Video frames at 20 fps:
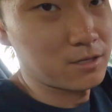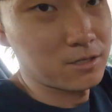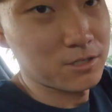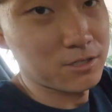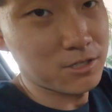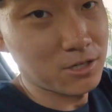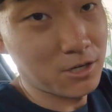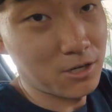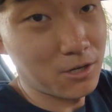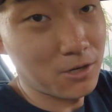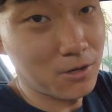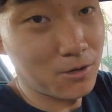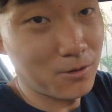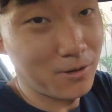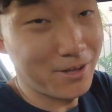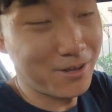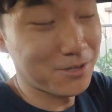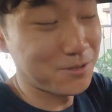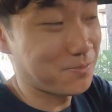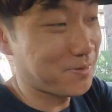So
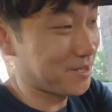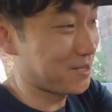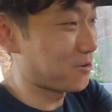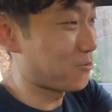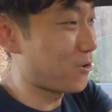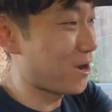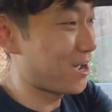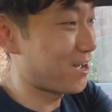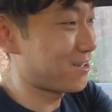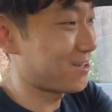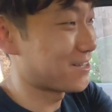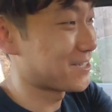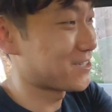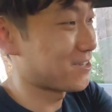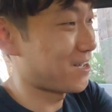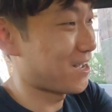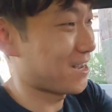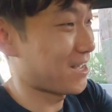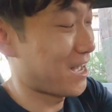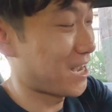it'll be a while until
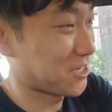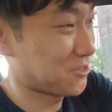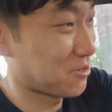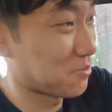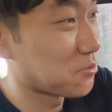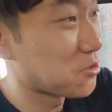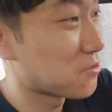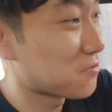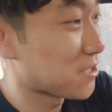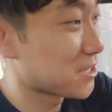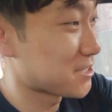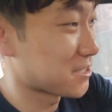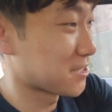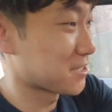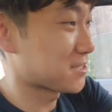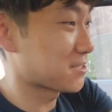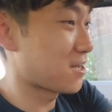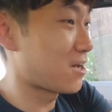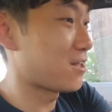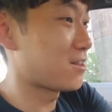I can actually remove this and
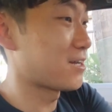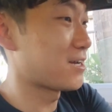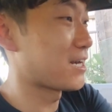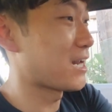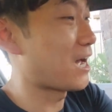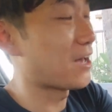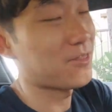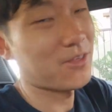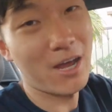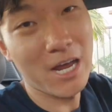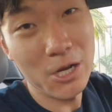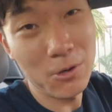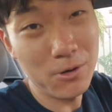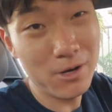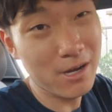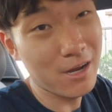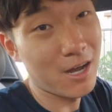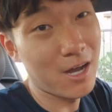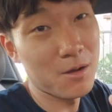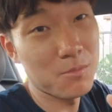install it. I thought it
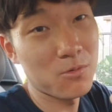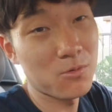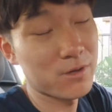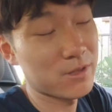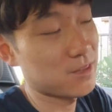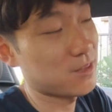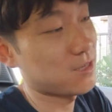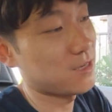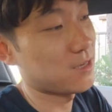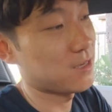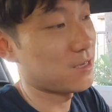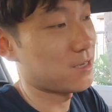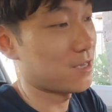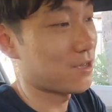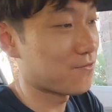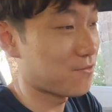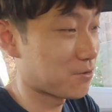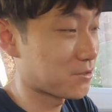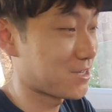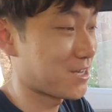would come with the
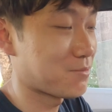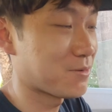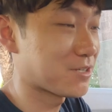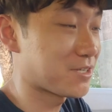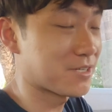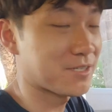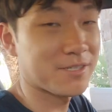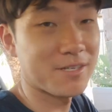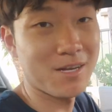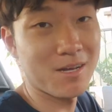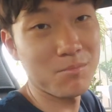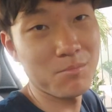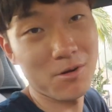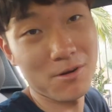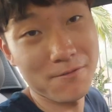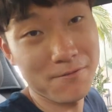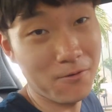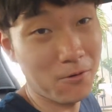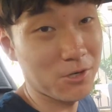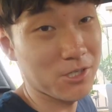infotainment system, but
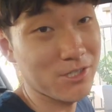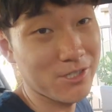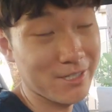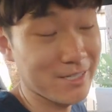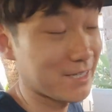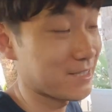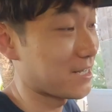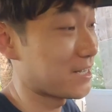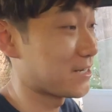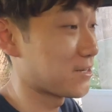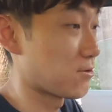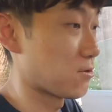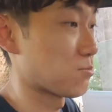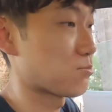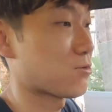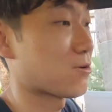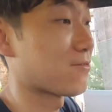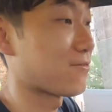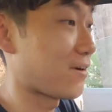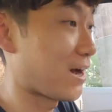unfortunately they don't
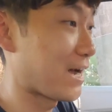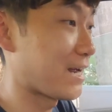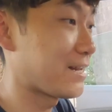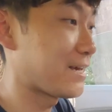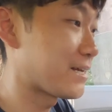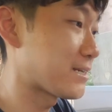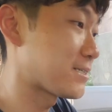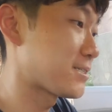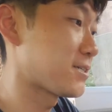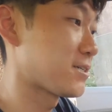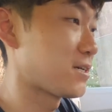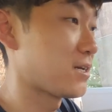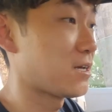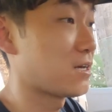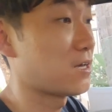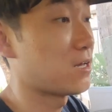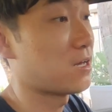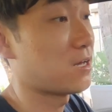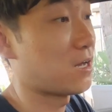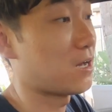provide it. So
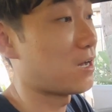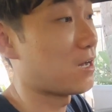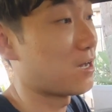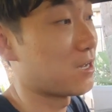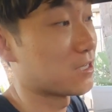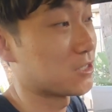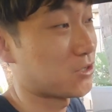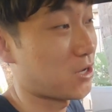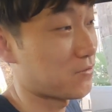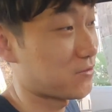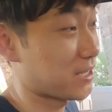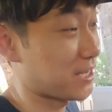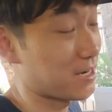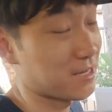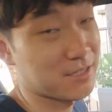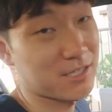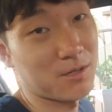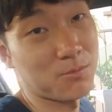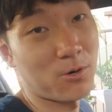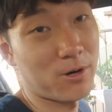I'll have to get
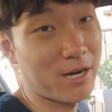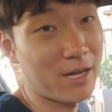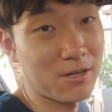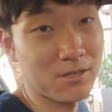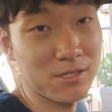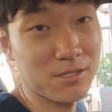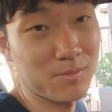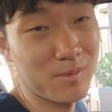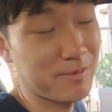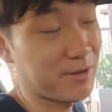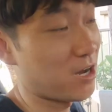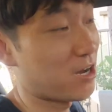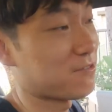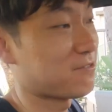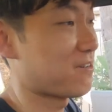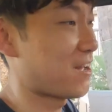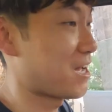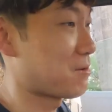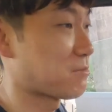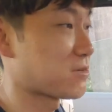it somewhere else, maybe
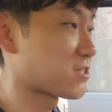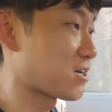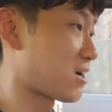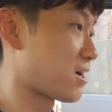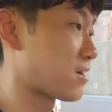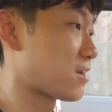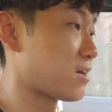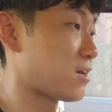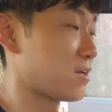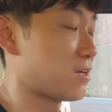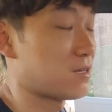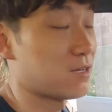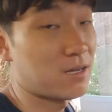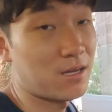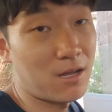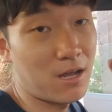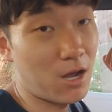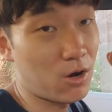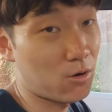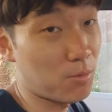off Amazon.
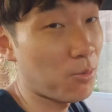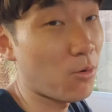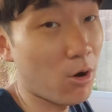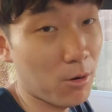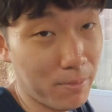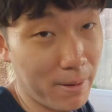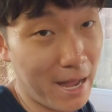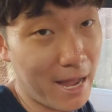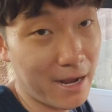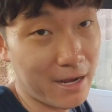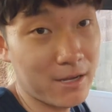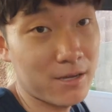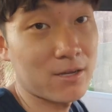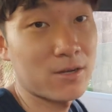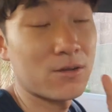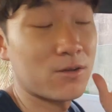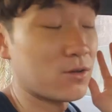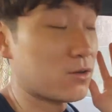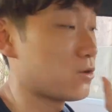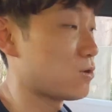I'll report back
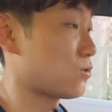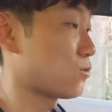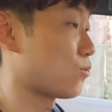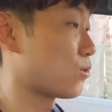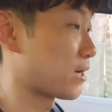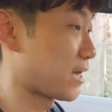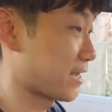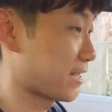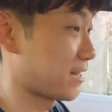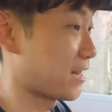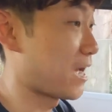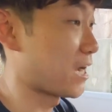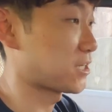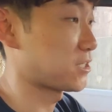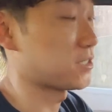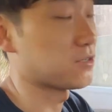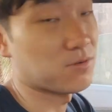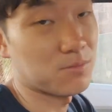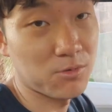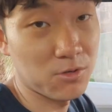when I can
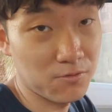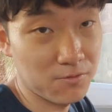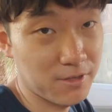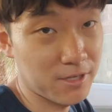actually remove